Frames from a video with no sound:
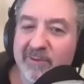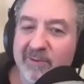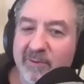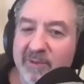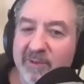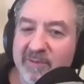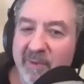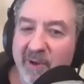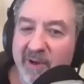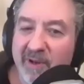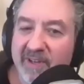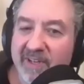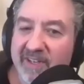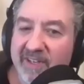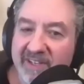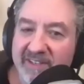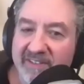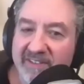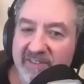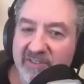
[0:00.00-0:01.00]
always
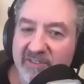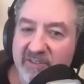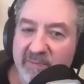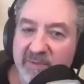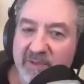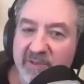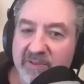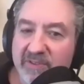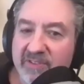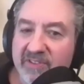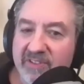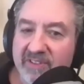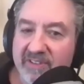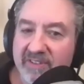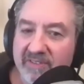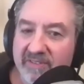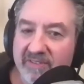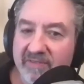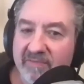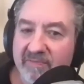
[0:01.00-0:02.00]
marketing and distribution
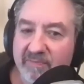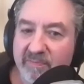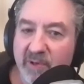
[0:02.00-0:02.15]
and